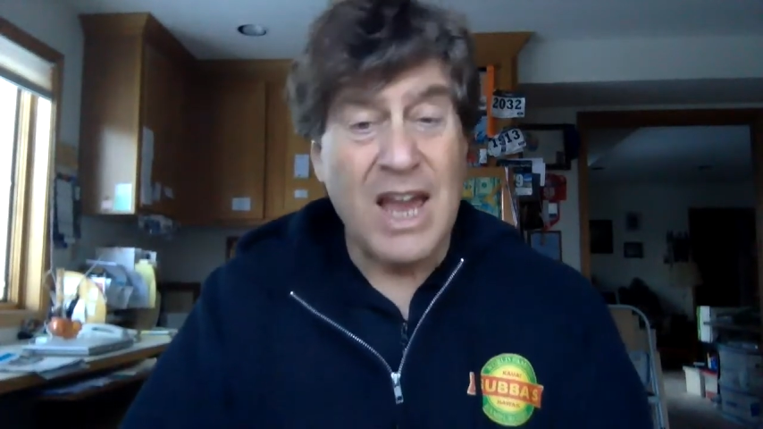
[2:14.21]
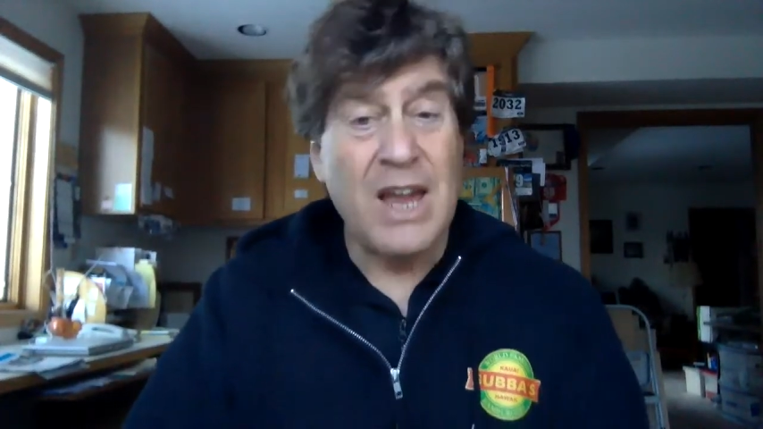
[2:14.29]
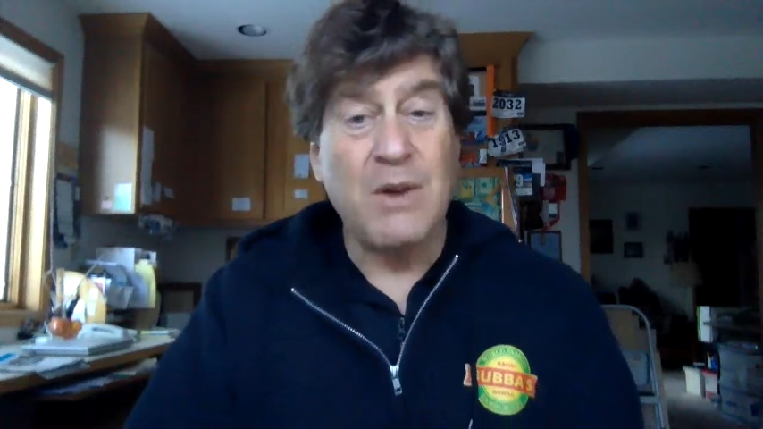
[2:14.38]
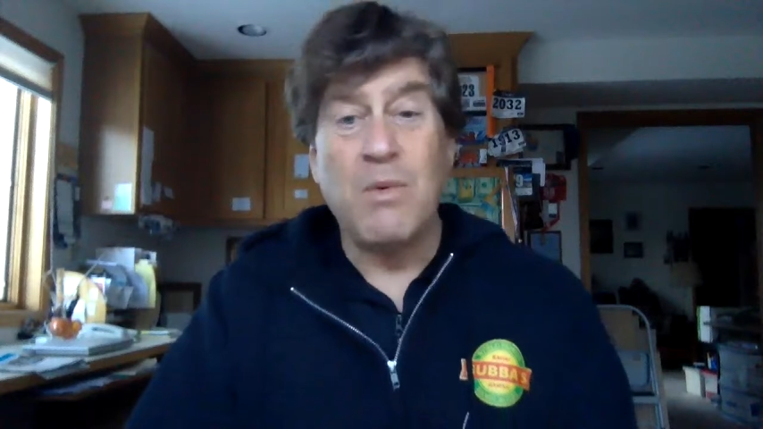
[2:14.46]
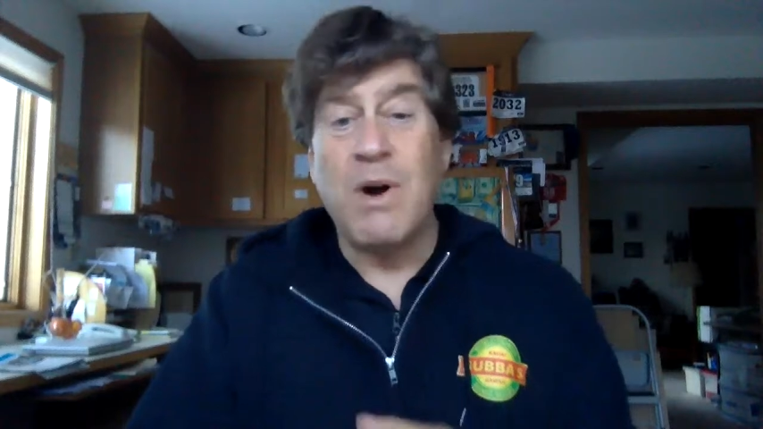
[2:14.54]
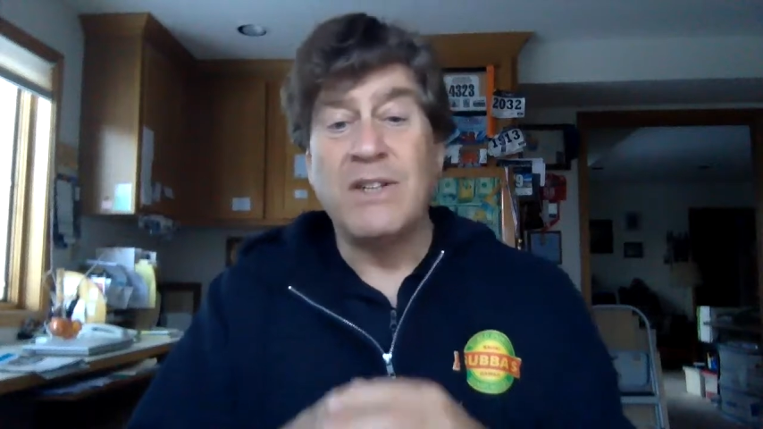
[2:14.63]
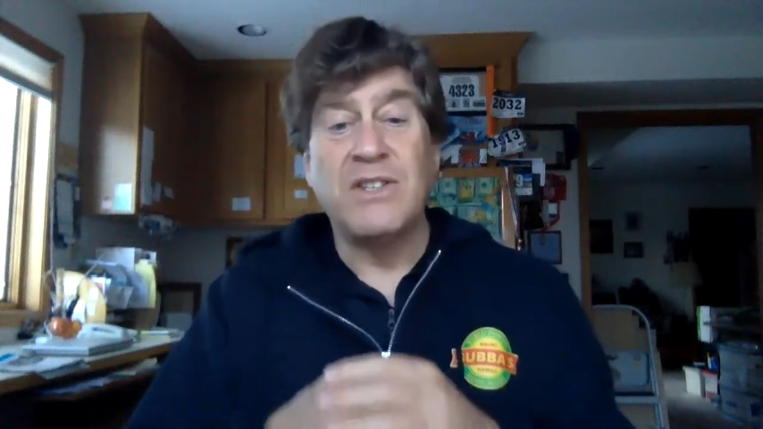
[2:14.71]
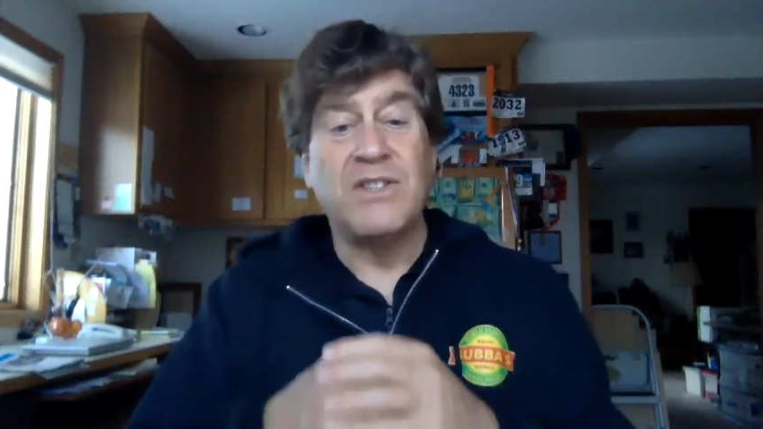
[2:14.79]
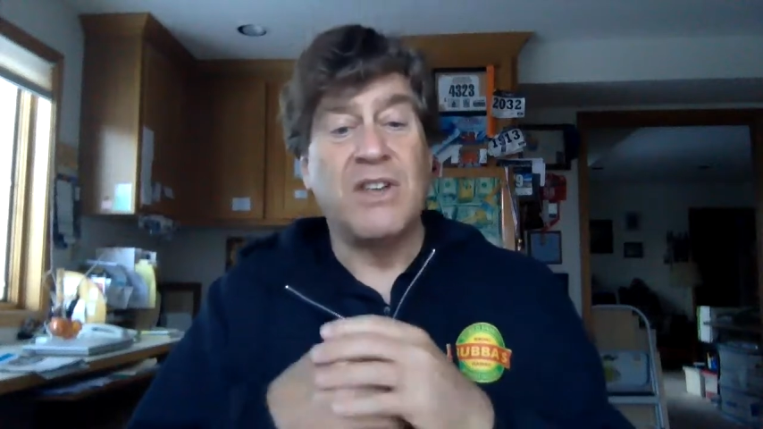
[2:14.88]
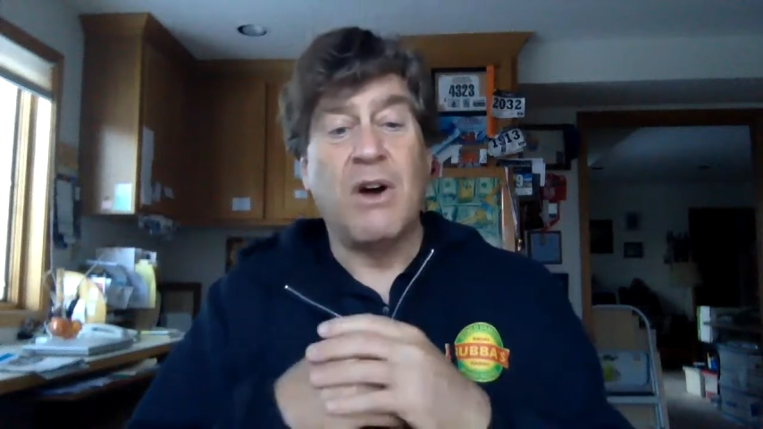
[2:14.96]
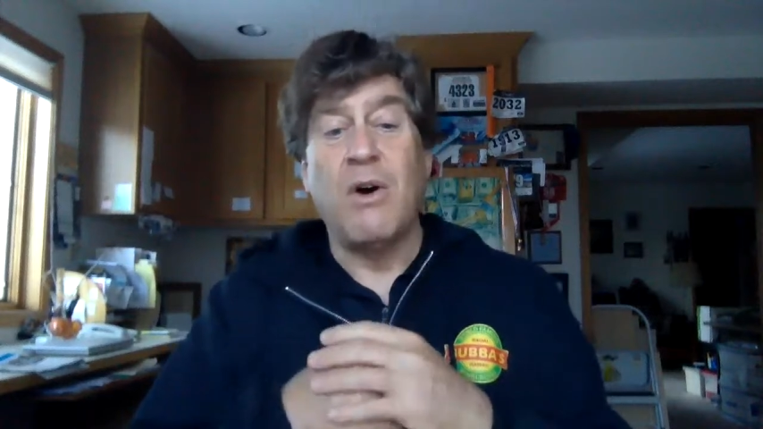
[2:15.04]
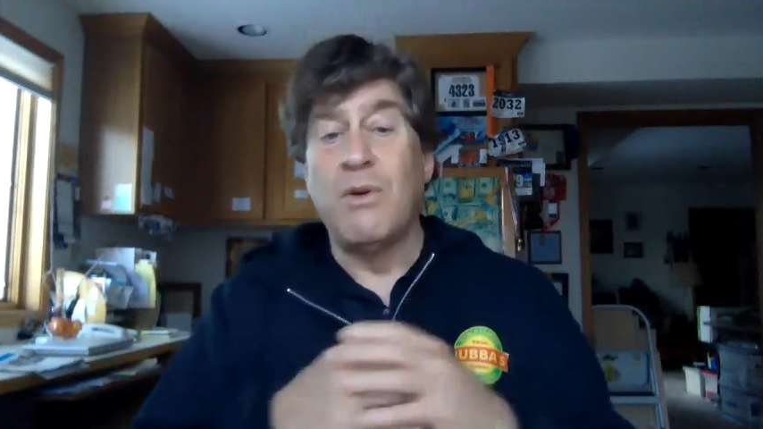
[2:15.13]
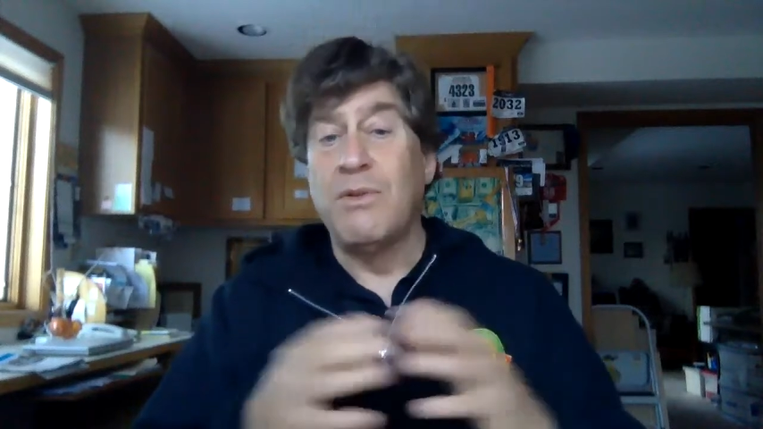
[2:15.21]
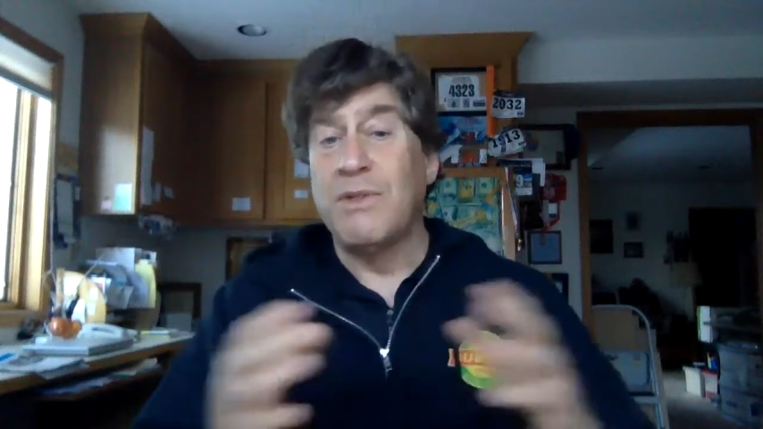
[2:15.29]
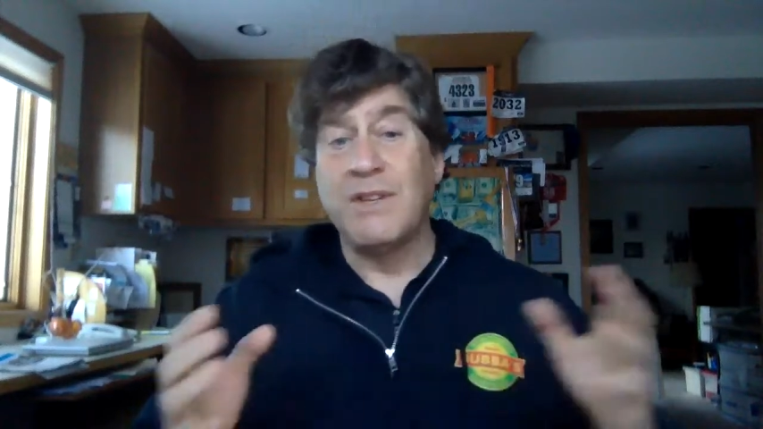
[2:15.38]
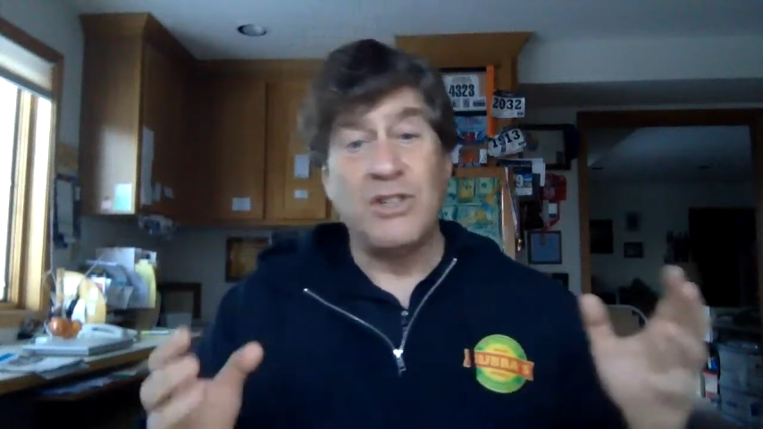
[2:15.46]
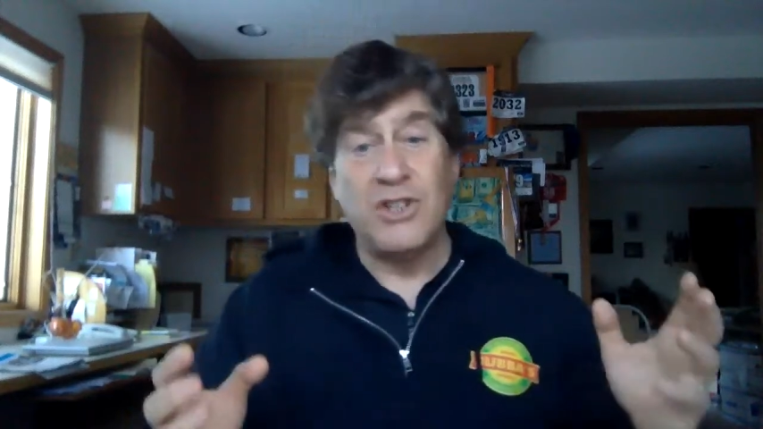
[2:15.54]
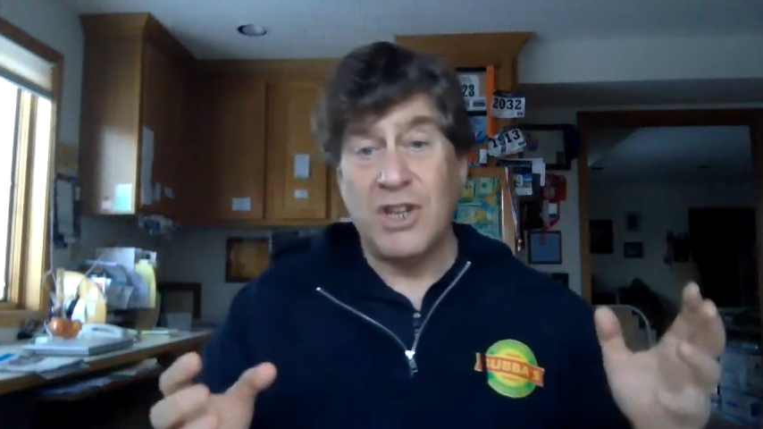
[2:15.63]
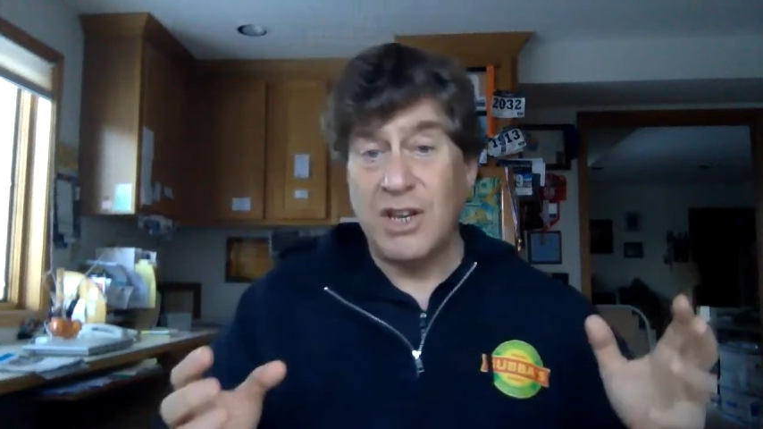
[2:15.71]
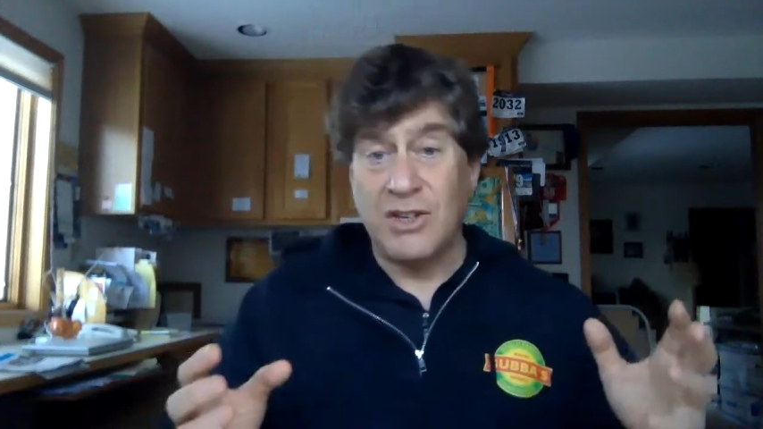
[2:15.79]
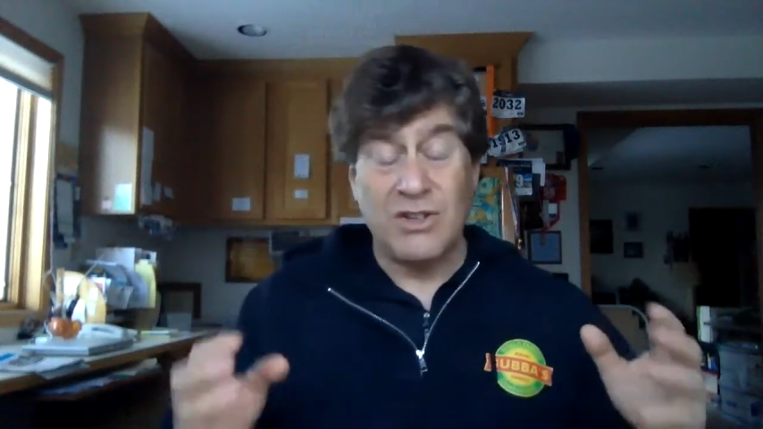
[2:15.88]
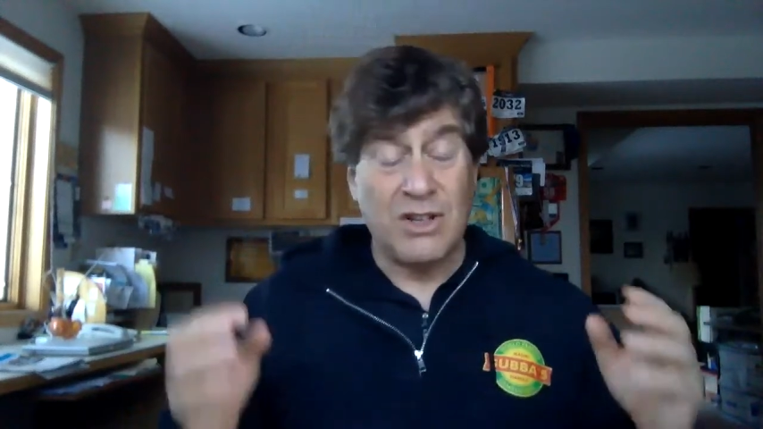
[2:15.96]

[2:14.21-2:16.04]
and watch the whole thing change